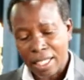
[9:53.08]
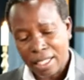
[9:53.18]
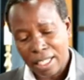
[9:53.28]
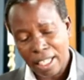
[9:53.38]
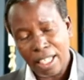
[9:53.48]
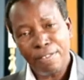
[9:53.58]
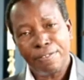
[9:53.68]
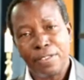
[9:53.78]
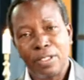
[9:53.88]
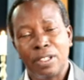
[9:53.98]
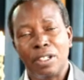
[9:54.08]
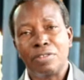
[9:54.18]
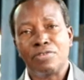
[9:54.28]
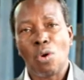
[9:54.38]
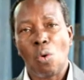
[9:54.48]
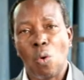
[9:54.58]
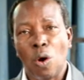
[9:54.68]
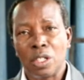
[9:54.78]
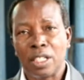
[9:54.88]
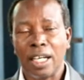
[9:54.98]
a skinful of
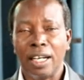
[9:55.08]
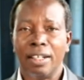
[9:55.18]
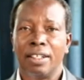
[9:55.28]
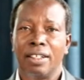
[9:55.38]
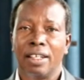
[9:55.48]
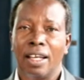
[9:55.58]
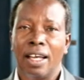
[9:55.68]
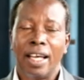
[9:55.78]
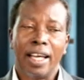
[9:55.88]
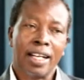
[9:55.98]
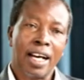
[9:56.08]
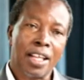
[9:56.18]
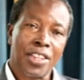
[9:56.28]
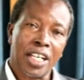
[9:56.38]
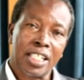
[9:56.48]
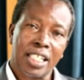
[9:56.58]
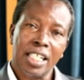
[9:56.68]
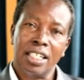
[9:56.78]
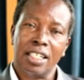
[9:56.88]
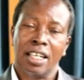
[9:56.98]
water, and her
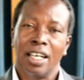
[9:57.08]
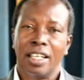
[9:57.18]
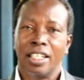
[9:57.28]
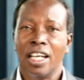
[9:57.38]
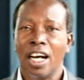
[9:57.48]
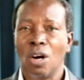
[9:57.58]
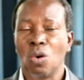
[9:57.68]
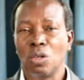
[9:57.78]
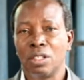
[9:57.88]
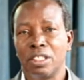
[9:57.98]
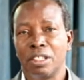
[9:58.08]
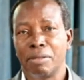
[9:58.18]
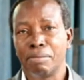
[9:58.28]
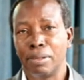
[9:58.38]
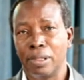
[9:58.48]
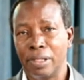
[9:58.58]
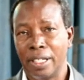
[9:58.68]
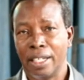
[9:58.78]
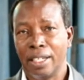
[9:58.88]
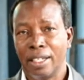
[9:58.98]
13-year-old
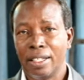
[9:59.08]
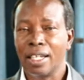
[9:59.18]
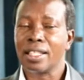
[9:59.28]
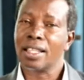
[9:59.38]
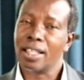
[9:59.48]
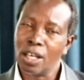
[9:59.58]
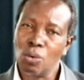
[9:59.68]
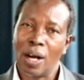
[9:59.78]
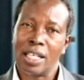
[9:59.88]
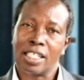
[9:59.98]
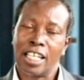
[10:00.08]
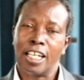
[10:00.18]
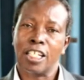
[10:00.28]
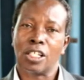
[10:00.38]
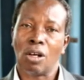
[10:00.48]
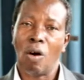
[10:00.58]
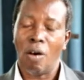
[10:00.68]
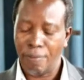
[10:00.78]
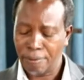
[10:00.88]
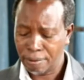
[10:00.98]
boy. They were sent
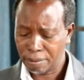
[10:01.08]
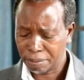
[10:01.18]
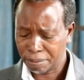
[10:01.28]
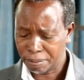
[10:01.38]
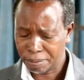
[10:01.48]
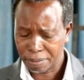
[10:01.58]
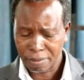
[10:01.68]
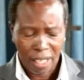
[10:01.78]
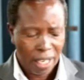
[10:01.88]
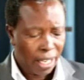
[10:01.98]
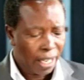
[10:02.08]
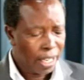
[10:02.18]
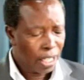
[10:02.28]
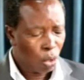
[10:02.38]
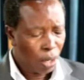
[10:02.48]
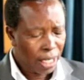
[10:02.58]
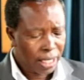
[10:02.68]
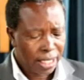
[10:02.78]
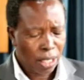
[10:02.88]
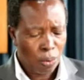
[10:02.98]
off. And
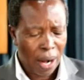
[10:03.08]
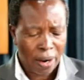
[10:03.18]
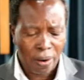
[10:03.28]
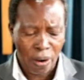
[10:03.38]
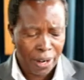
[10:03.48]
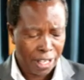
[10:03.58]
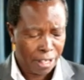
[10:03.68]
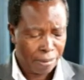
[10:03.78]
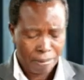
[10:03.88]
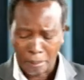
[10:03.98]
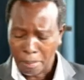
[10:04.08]
as they were going,